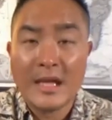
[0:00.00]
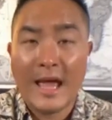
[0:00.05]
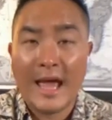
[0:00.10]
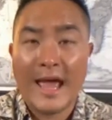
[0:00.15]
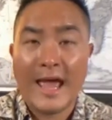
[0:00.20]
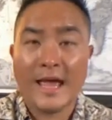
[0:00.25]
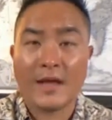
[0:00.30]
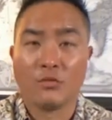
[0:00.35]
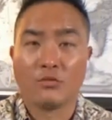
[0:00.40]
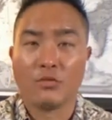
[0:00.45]

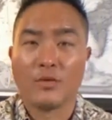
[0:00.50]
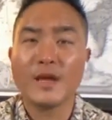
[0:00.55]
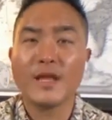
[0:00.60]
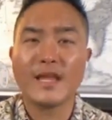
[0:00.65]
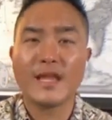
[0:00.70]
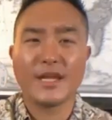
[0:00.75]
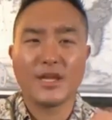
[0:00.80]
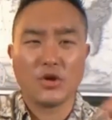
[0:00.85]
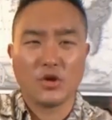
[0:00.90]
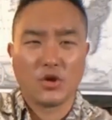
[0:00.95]
And
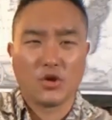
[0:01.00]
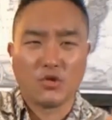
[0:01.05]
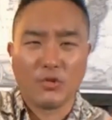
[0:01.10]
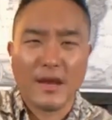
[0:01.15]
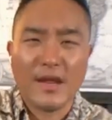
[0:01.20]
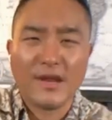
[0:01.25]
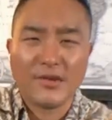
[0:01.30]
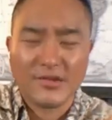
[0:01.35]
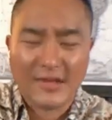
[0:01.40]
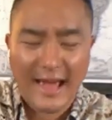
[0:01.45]
really, your
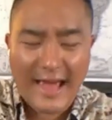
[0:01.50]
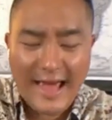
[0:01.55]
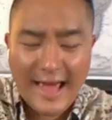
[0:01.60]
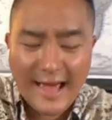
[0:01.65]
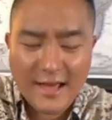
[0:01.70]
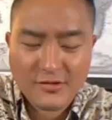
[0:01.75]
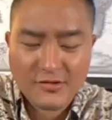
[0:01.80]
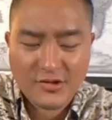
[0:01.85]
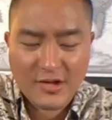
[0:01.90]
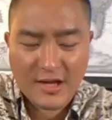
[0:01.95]
greatest
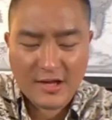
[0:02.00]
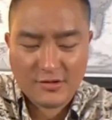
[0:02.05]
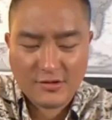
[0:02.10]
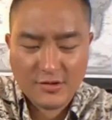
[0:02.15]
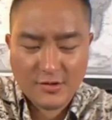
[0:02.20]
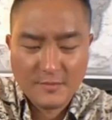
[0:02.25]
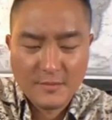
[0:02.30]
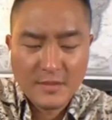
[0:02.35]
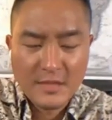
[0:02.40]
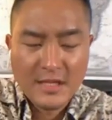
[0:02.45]
asset
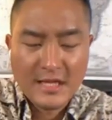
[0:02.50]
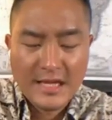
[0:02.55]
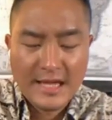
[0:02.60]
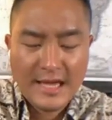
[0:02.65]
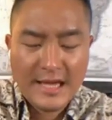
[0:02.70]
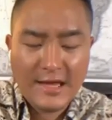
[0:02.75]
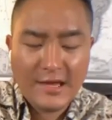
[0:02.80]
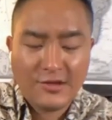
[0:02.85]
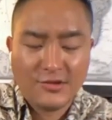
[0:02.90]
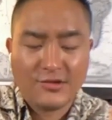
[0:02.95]

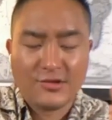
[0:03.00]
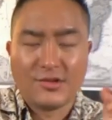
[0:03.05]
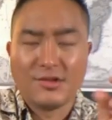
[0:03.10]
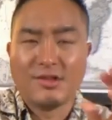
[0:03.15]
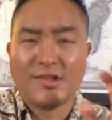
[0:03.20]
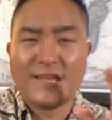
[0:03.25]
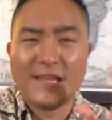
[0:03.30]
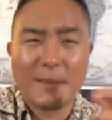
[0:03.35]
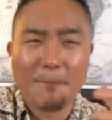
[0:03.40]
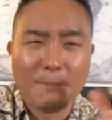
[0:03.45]
is
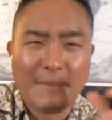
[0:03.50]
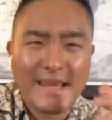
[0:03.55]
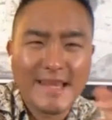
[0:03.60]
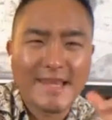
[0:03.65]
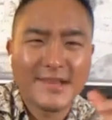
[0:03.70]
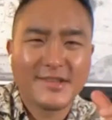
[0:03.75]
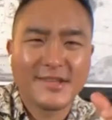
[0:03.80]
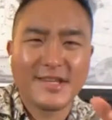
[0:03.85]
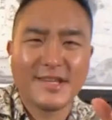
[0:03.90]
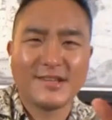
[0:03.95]
the
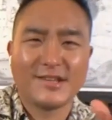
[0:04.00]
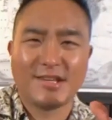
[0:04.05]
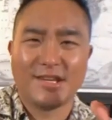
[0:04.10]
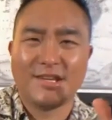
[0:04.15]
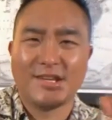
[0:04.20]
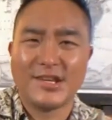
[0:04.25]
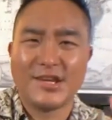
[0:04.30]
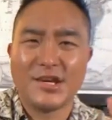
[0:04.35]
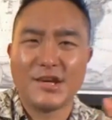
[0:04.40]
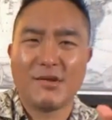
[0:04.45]
ability to
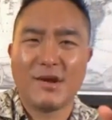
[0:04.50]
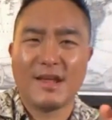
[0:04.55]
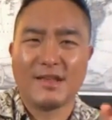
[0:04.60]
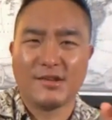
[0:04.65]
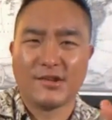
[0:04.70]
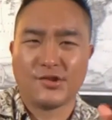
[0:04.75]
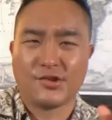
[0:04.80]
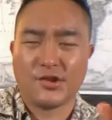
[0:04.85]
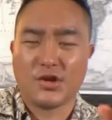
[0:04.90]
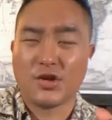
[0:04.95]
hear and
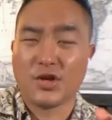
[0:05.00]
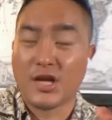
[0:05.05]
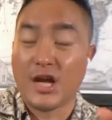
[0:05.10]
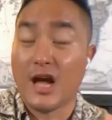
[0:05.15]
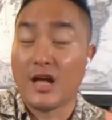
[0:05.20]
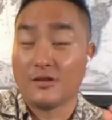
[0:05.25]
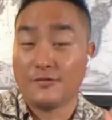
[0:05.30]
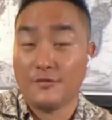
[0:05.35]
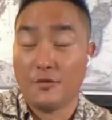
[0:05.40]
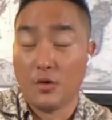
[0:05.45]
discern
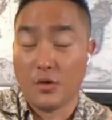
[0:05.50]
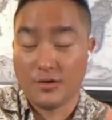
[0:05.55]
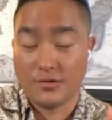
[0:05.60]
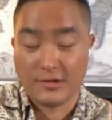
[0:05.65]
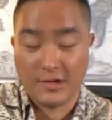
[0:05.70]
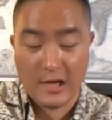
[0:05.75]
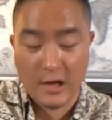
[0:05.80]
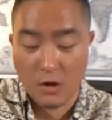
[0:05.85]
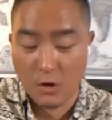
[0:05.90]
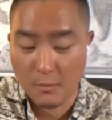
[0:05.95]
God's
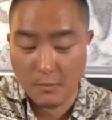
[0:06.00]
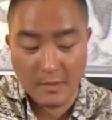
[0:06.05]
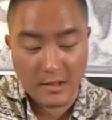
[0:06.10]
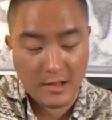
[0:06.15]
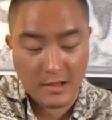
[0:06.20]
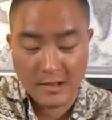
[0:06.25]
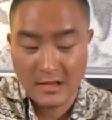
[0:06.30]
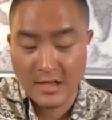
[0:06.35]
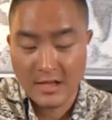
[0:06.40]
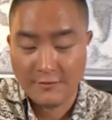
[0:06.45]
voice. I hope
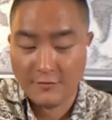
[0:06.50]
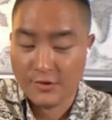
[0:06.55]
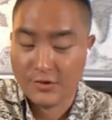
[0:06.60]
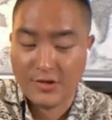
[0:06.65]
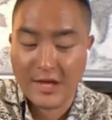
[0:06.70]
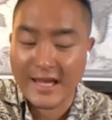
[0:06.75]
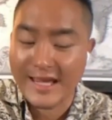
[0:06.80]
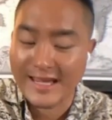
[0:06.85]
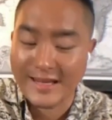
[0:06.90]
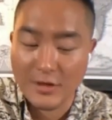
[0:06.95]
if you're
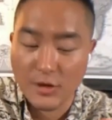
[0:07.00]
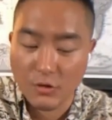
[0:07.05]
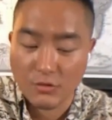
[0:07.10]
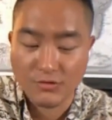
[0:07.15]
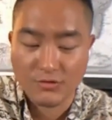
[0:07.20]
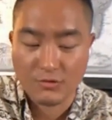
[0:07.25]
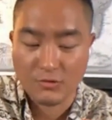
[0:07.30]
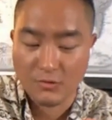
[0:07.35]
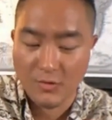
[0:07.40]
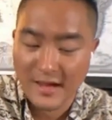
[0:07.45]
taking
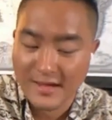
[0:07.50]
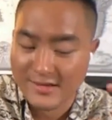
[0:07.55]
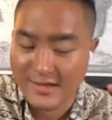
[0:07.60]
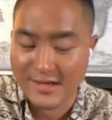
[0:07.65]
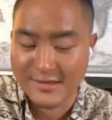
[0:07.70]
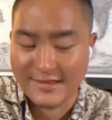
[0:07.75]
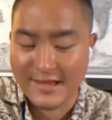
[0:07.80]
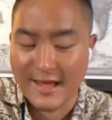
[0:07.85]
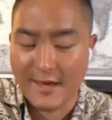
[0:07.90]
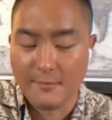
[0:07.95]
notes, write
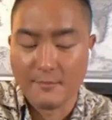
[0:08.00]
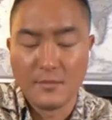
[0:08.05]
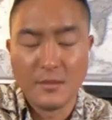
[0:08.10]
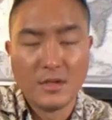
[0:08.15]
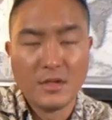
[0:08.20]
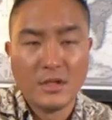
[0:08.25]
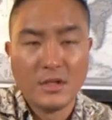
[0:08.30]
that down.